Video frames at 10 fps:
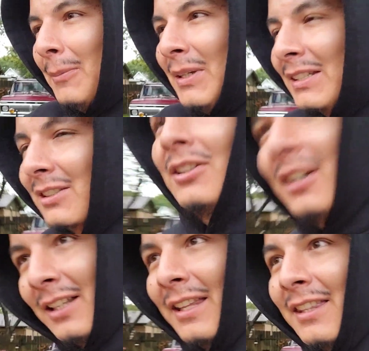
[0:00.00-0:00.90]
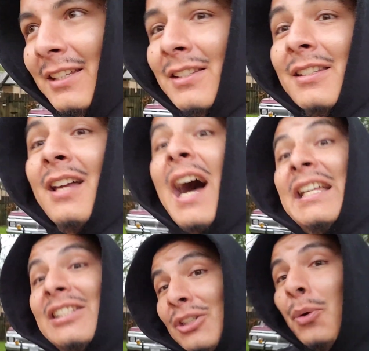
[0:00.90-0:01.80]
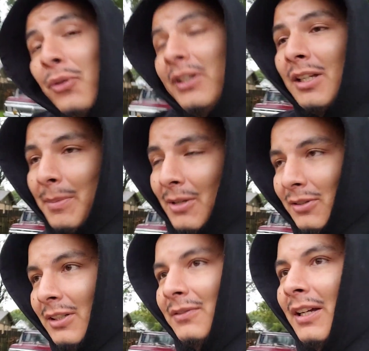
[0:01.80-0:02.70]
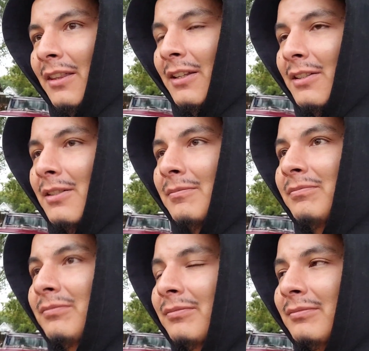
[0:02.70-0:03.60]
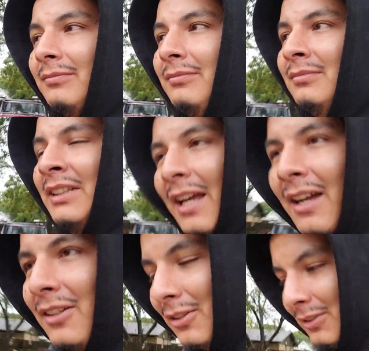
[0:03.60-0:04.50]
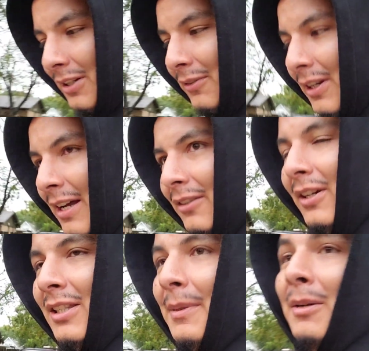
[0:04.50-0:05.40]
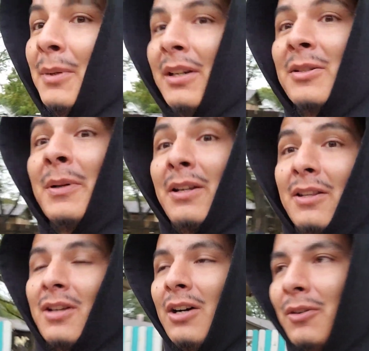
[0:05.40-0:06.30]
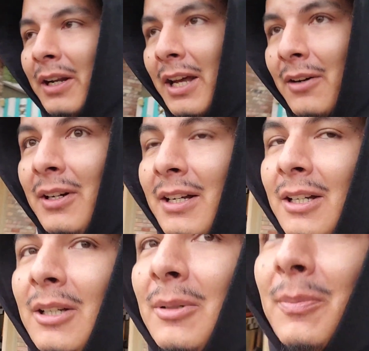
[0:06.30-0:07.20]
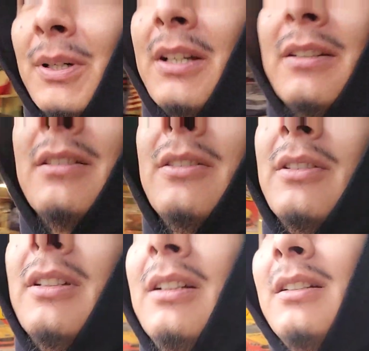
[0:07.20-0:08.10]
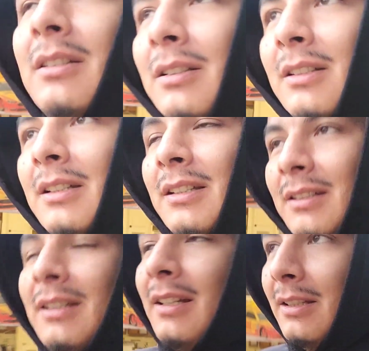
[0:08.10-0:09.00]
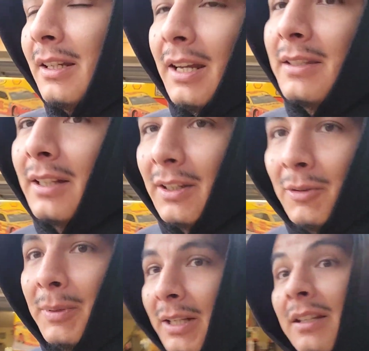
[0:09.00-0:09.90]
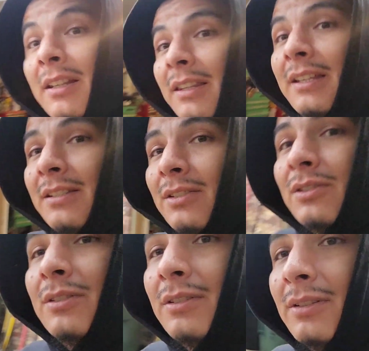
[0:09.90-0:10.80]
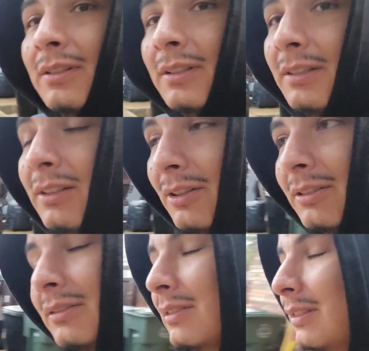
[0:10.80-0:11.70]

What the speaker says: being stuck like this, I still think about stuff like this. Yeah, you know, I don't got a crazy amount of money to spend on the Tahoe right now, but it's like I tell everybody, this, you know,